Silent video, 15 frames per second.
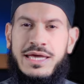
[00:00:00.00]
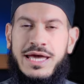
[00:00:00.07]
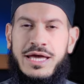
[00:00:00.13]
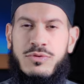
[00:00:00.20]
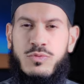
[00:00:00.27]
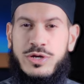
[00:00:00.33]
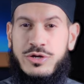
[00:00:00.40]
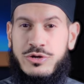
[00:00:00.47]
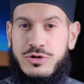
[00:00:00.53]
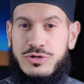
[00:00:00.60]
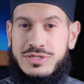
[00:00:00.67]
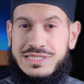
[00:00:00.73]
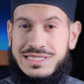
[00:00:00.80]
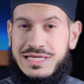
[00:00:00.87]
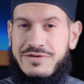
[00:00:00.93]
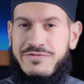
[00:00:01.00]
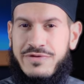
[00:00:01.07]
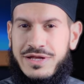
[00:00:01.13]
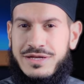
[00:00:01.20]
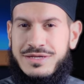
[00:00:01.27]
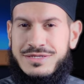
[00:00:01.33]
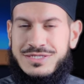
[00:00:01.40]
And when her sick
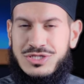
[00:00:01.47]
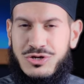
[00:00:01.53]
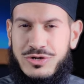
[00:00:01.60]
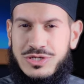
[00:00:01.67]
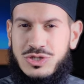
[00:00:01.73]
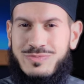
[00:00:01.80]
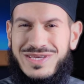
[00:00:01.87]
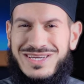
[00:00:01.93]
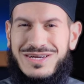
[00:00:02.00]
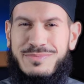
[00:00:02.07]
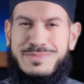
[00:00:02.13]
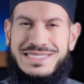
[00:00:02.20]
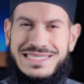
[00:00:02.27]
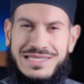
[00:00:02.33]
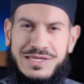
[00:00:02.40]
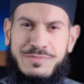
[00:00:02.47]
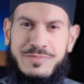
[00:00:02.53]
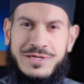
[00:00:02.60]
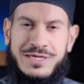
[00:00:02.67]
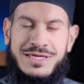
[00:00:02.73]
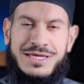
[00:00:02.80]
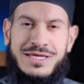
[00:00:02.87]
friend started to become
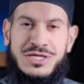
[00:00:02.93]
sleepy,